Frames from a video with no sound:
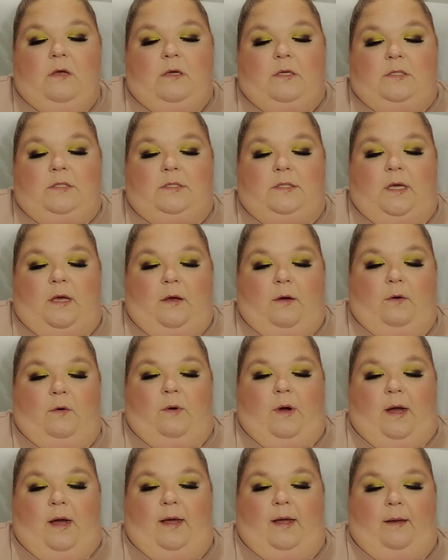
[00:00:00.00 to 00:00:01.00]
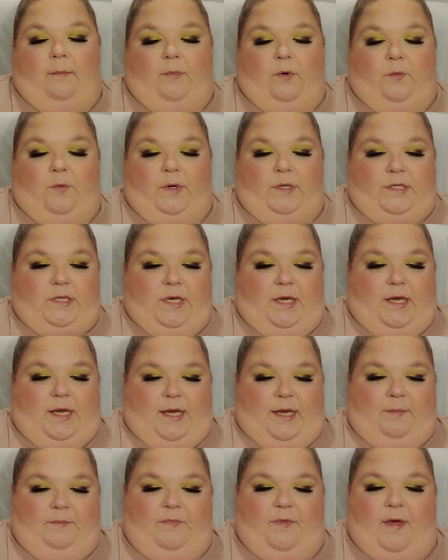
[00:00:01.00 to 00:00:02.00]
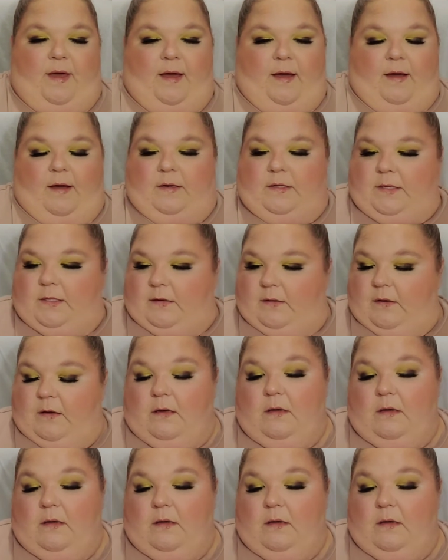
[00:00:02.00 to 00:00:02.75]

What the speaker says: so I am going to keep that.